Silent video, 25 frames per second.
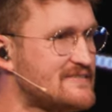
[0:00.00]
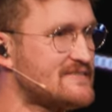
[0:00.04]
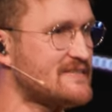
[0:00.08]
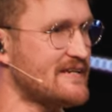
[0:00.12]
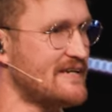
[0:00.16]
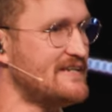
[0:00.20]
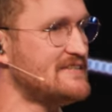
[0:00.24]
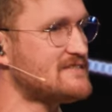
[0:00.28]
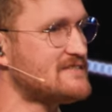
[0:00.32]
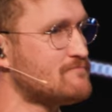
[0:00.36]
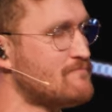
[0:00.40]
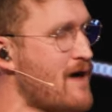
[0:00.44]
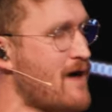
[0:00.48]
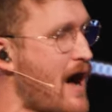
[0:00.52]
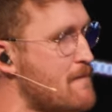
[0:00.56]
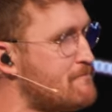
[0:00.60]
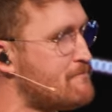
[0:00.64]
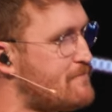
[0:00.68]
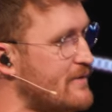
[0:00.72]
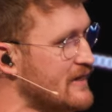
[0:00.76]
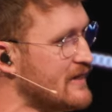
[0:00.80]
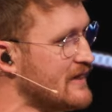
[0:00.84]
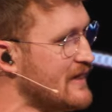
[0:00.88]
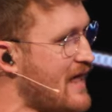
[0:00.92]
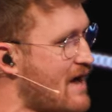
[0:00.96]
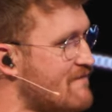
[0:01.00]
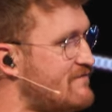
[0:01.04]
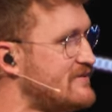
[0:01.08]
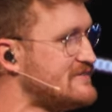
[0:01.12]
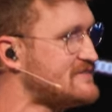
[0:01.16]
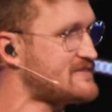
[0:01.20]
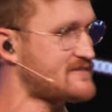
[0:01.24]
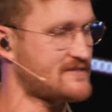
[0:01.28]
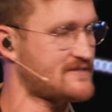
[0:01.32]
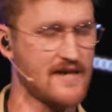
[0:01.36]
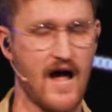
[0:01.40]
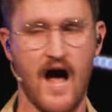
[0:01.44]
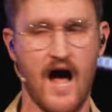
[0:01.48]
is my beloved
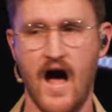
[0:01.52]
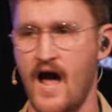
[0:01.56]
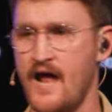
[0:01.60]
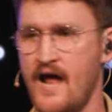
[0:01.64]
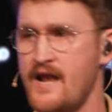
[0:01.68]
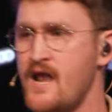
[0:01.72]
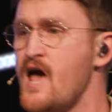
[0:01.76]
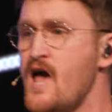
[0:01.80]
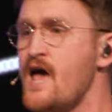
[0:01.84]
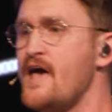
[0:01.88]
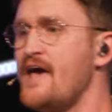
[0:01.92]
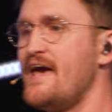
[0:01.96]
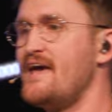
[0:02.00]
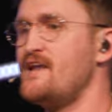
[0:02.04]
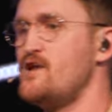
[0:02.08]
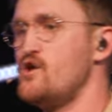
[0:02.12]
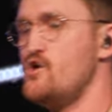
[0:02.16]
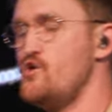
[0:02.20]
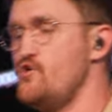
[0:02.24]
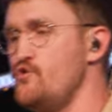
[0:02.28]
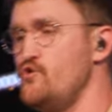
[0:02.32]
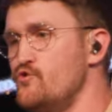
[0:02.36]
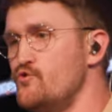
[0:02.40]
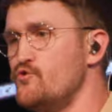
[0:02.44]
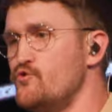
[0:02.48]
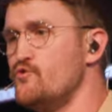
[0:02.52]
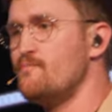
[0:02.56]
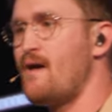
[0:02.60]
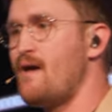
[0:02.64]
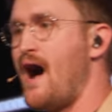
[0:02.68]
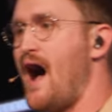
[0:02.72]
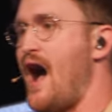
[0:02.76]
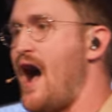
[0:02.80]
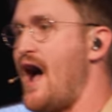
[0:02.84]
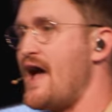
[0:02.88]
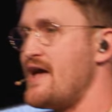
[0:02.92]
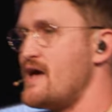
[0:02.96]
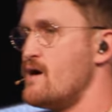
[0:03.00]
Son, in whom
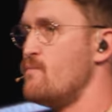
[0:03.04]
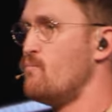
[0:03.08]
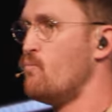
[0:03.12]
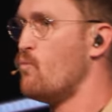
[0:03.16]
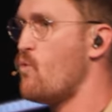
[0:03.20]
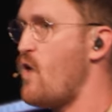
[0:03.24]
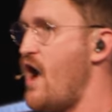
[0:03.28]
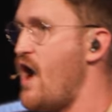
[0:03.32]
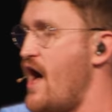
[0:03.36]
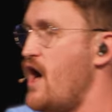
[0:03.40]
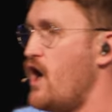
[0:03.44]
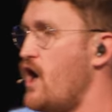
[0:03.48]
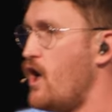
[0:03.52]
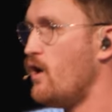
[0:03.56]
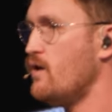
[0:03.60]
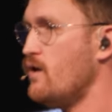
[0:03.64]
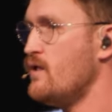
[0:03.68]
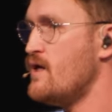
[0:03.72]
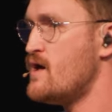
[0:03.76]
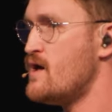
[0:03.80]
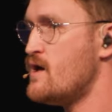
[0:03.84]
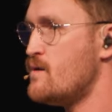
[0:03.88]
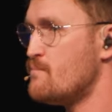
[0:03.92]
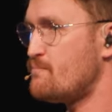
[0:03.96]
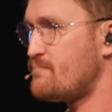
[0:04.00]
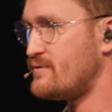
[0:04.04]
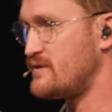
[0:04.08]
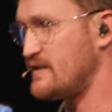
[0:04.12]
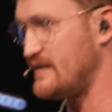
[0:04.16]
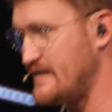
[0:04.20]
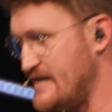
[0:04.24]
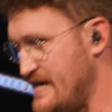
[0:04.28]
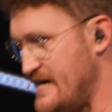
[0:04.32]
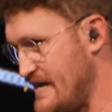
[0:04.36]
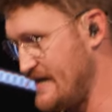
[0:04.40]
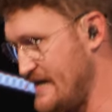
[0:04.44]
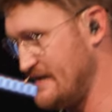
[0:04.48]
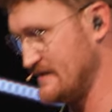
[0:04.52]
I am well
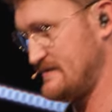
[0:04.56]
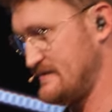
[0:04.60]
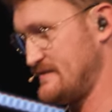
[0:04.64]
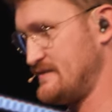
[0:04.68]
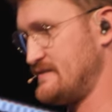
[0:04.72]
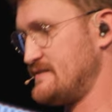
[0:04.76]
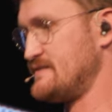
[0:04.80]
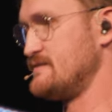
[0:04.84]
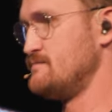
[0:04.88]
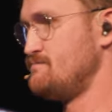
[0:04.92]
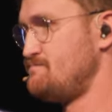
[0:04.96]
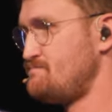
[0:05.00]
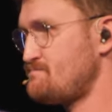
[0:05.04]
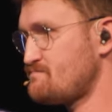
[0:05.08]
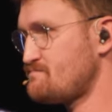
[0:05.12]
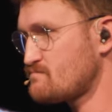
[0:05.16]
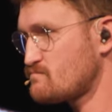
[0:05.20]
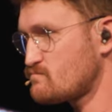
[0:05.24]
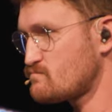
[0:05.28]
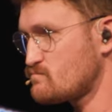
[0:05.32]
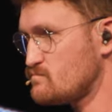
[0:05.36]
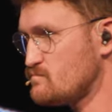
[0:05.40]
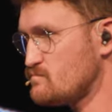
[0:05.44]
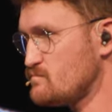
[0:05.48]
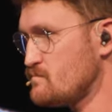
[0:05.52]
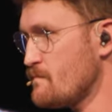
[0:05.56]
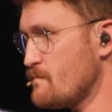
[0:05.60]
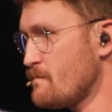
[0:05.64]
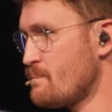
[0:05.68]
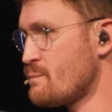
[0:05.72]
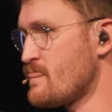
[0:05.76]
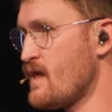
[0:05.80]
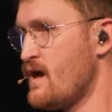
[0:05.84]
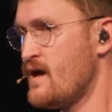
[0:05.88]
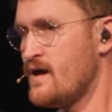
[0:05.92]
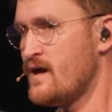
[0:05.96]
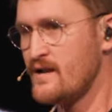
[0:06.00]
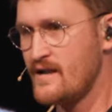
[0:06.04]
pleased."
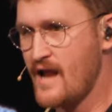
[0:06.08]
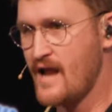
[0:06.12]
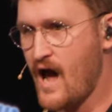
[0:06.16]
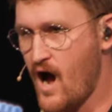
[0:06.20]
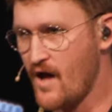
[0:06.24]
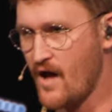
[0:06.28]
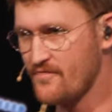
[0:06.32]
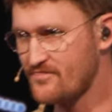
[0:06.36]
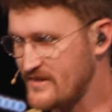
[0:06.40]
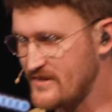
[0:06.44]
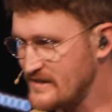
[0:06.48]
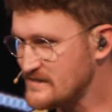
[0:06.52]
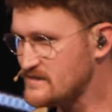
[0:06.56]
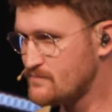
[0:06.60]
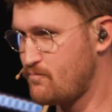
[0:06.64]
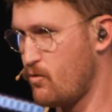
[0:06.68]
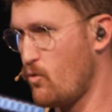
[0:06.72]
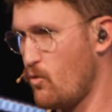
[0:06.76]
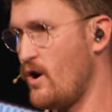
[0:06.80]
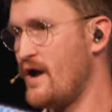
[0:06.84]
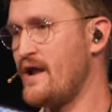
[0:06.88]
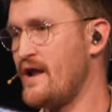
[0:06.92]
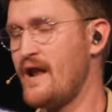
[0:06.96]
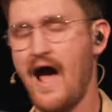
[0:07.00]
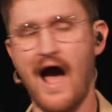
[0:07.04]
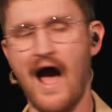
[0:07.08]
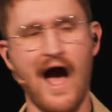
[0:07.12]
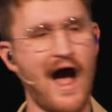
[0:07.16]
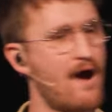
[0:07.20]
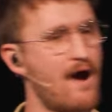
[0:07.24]
Now, at this point, I